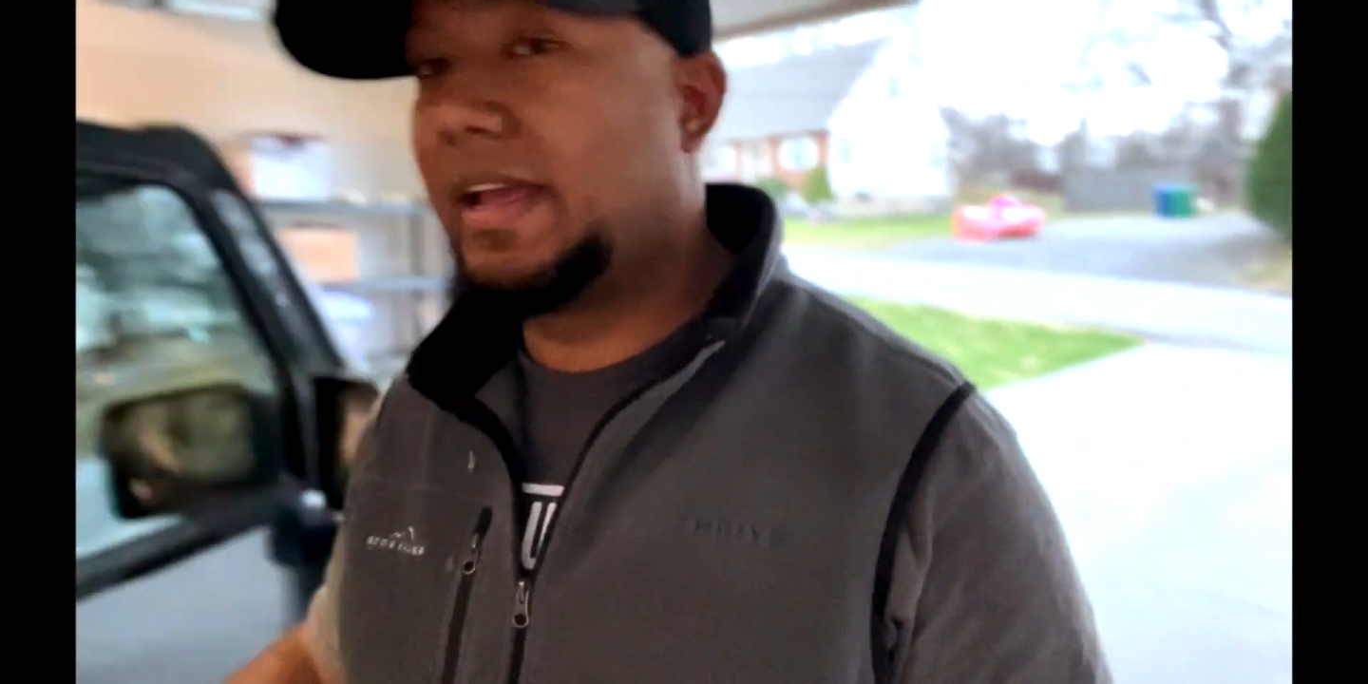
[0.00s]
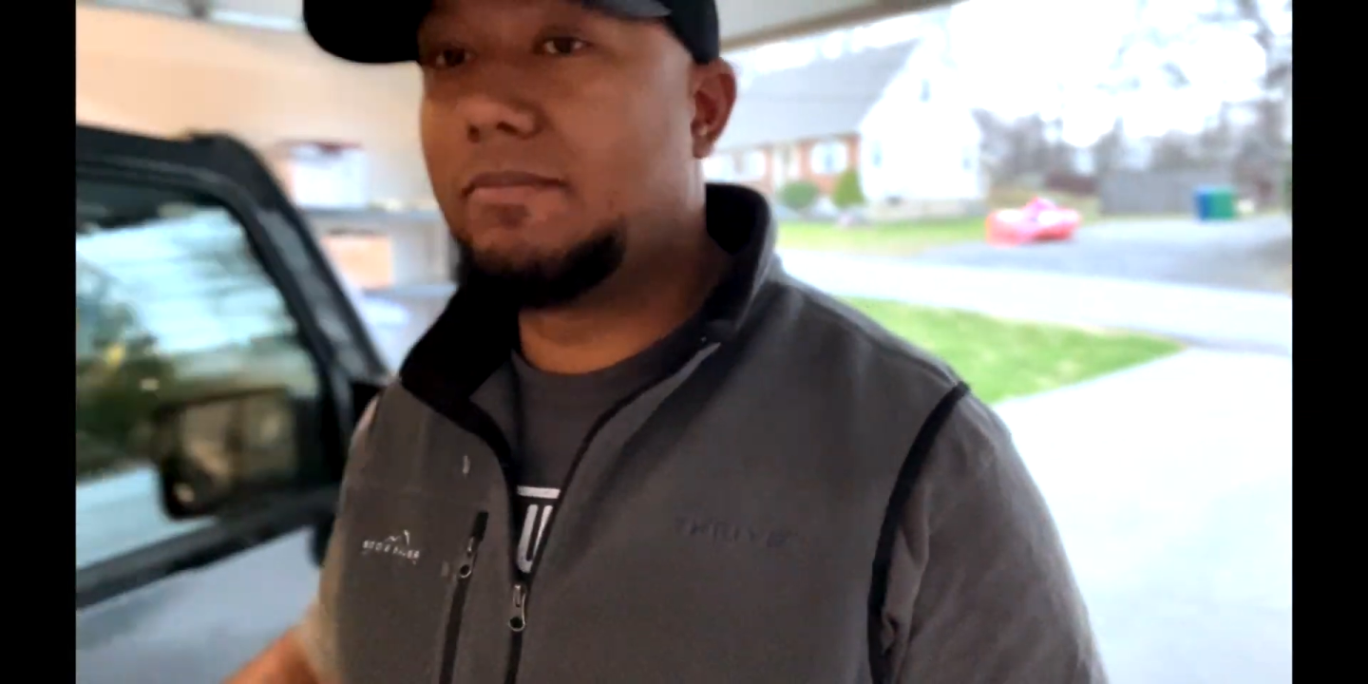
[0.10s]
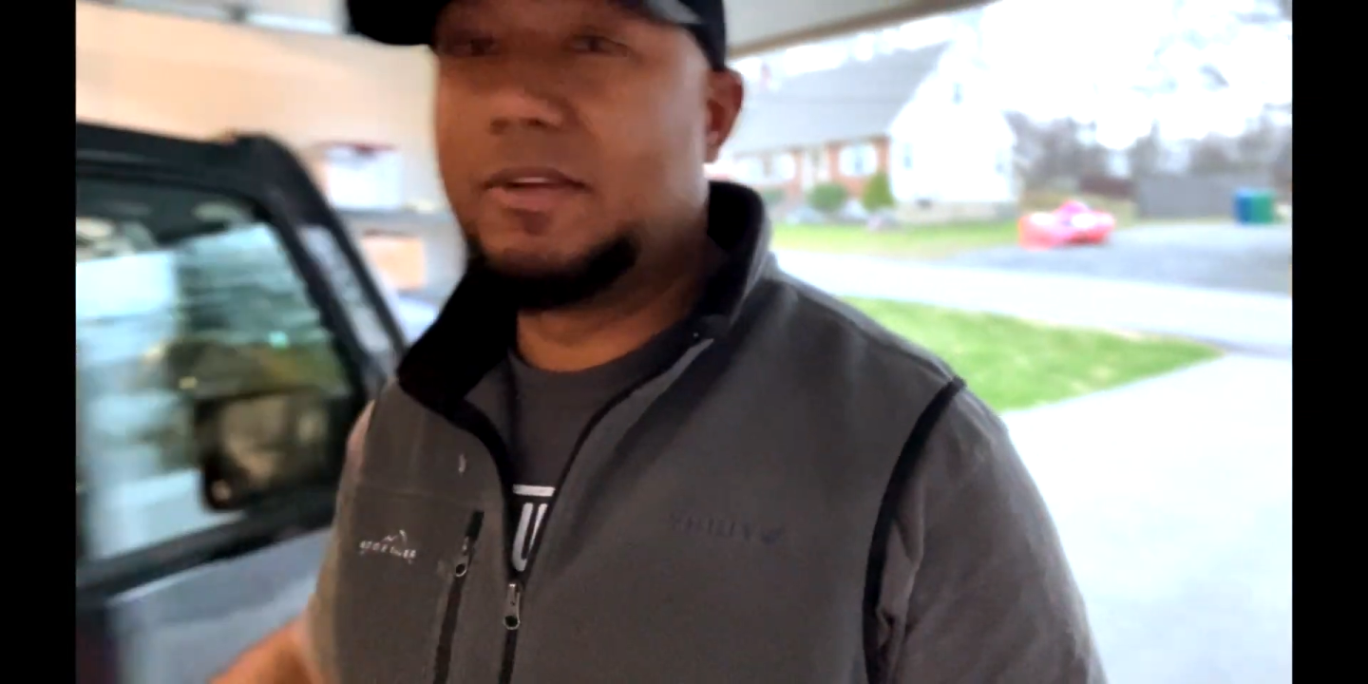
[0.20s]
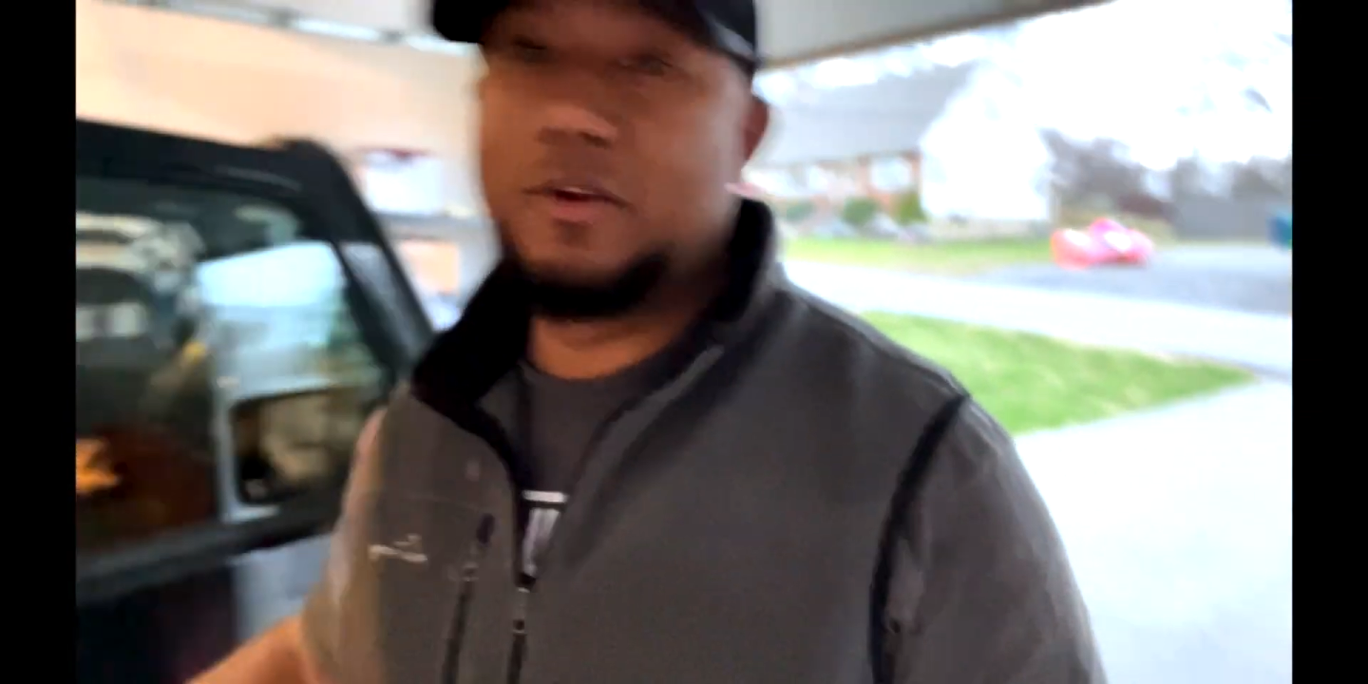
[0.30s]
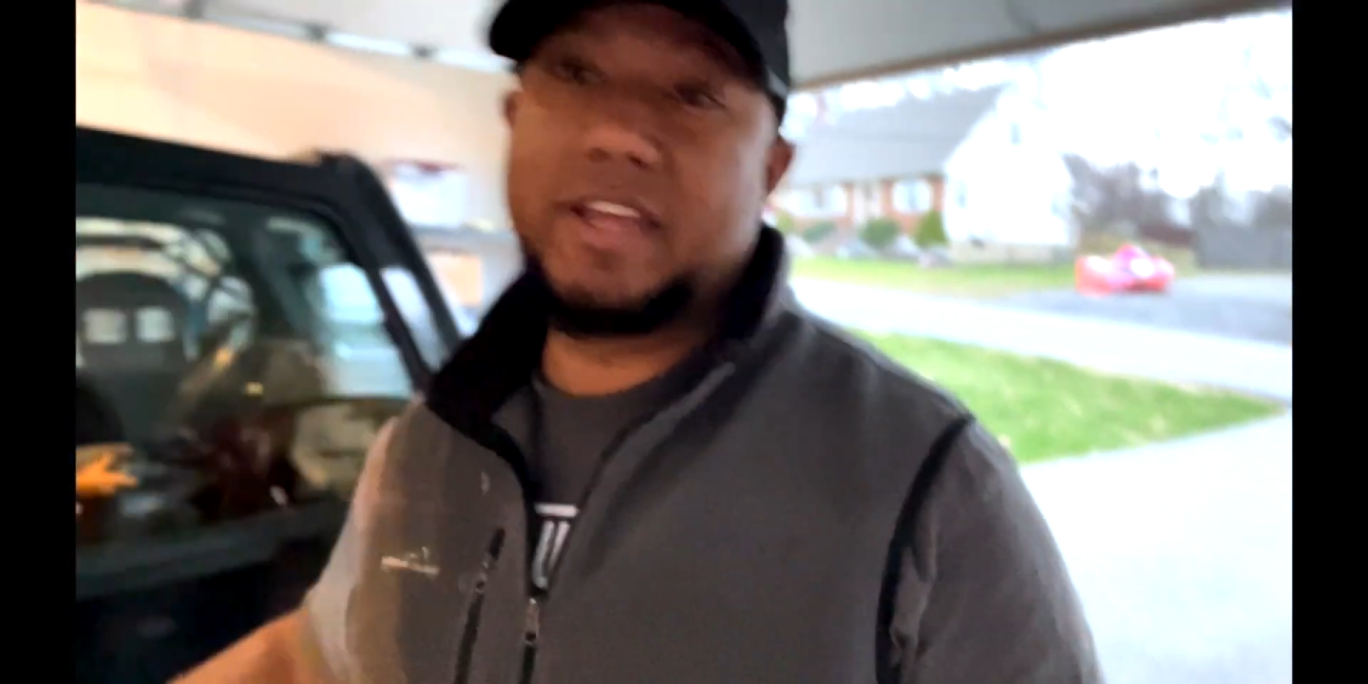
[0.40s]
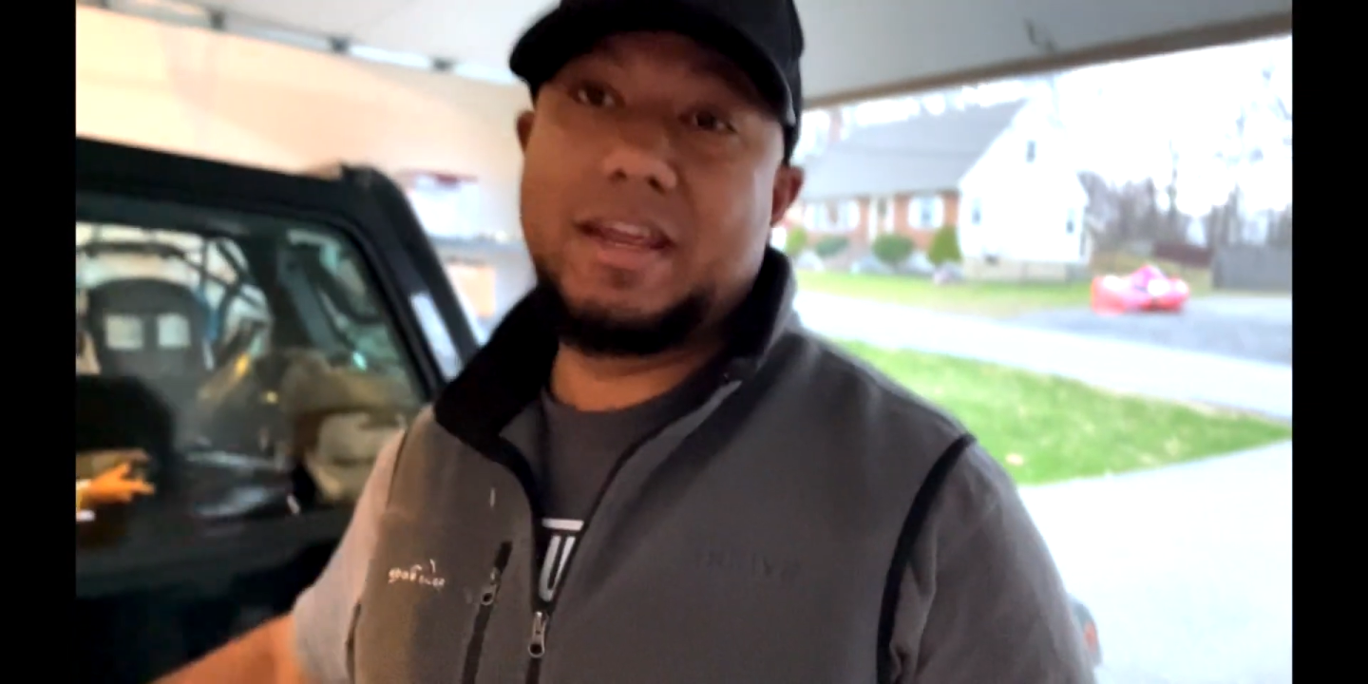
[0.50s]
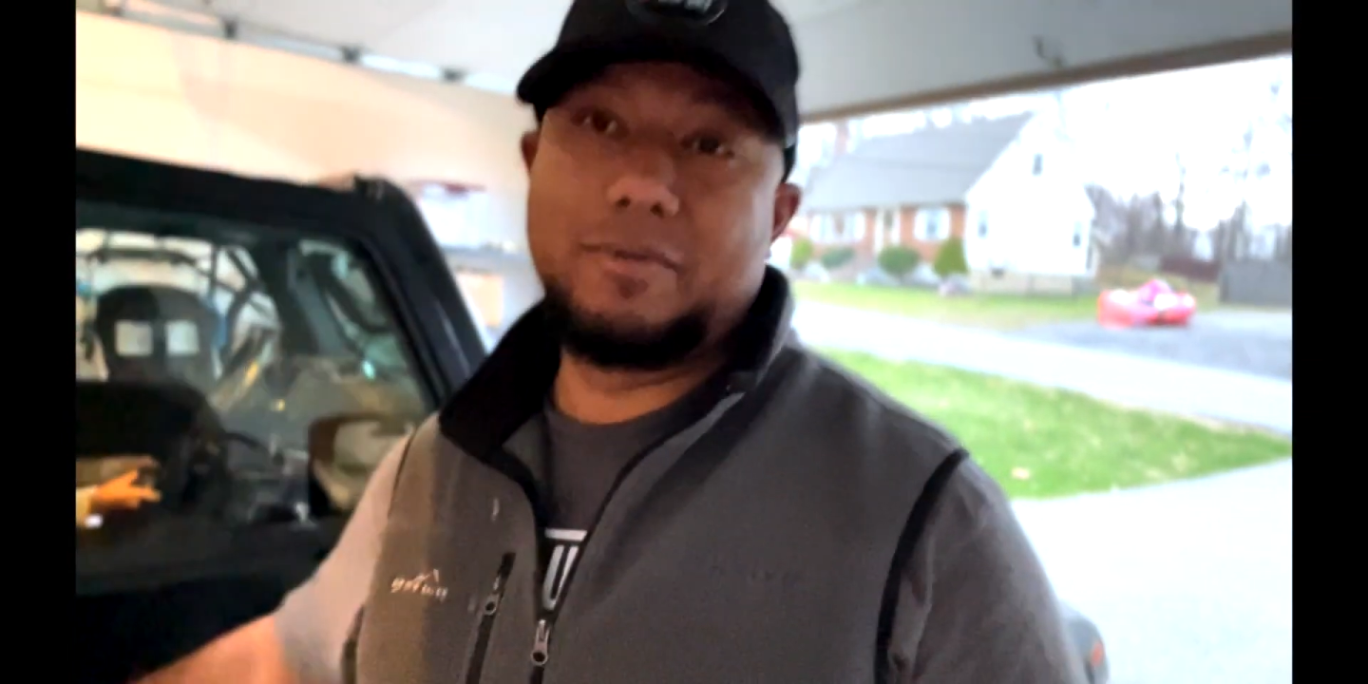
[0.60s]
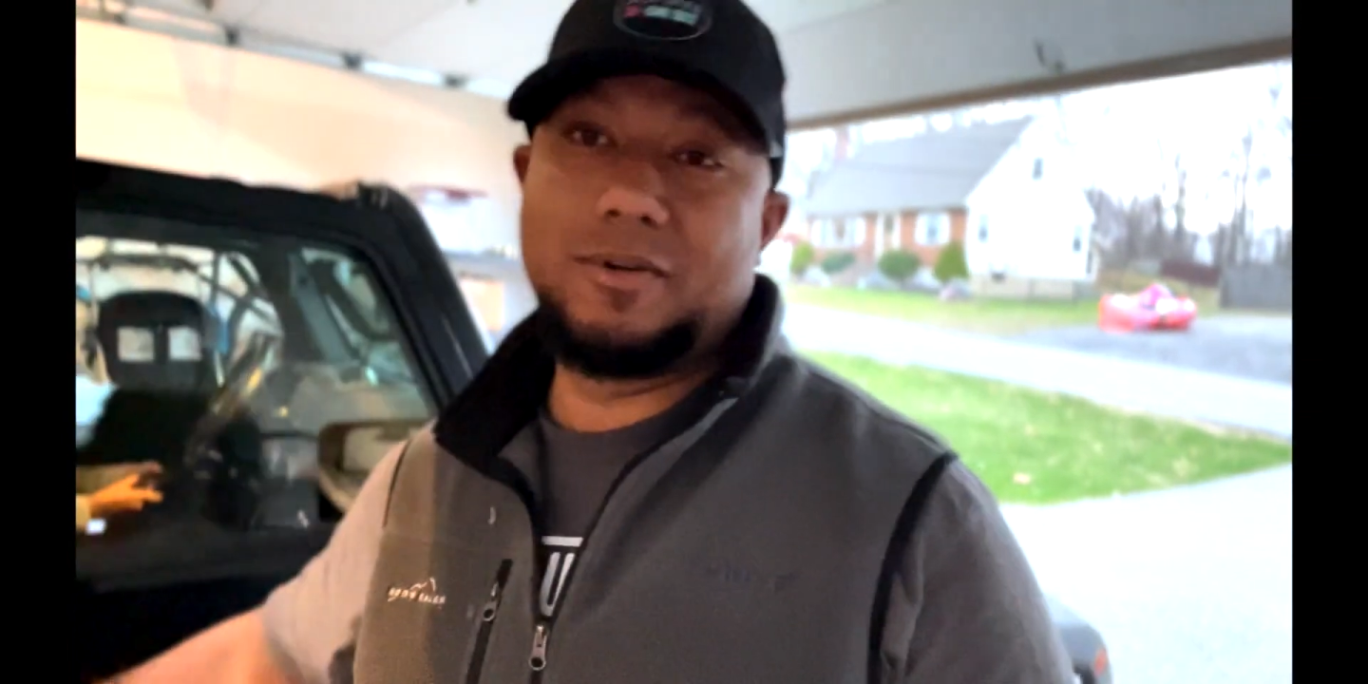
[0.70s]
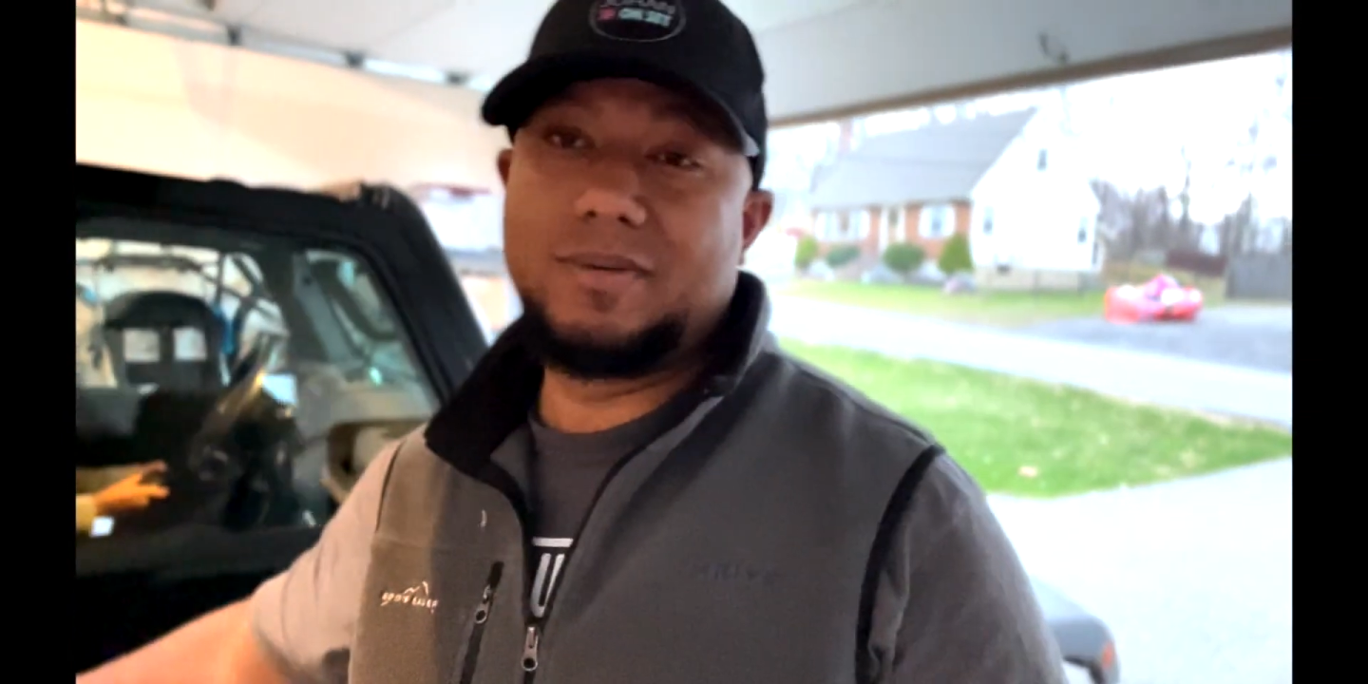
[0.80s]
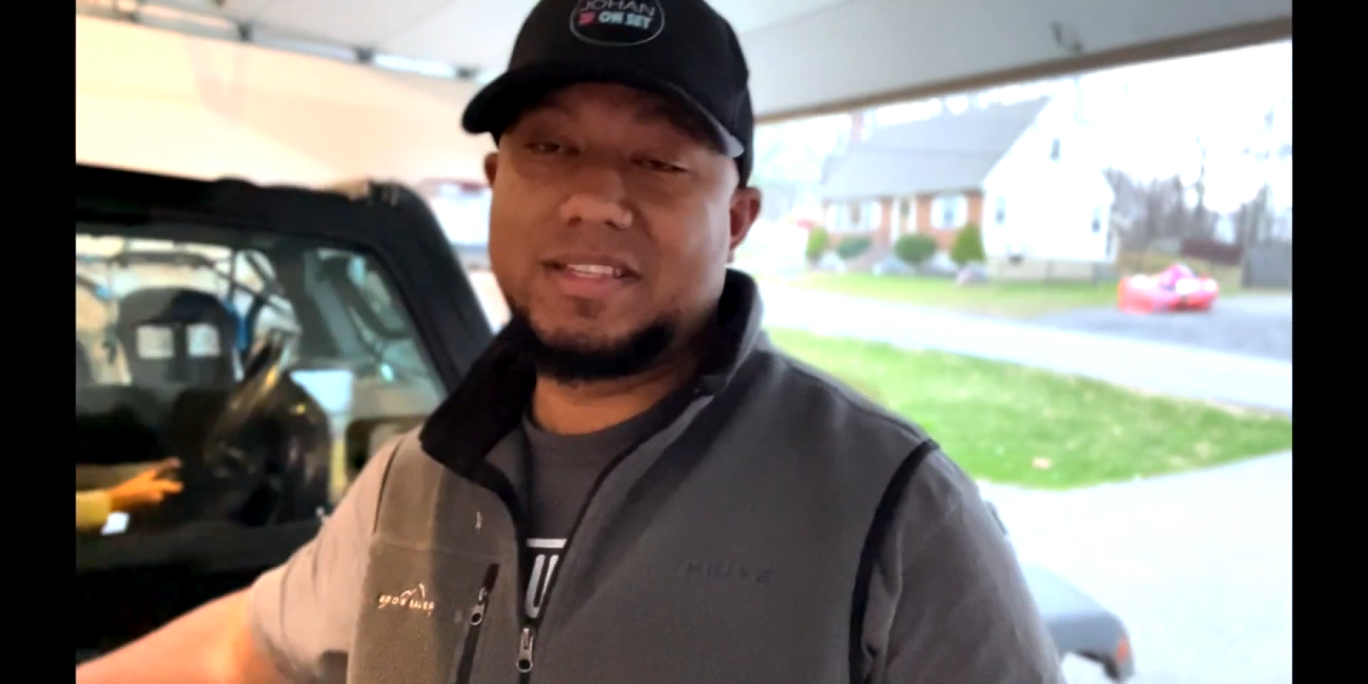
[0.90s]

you know, Gabriel,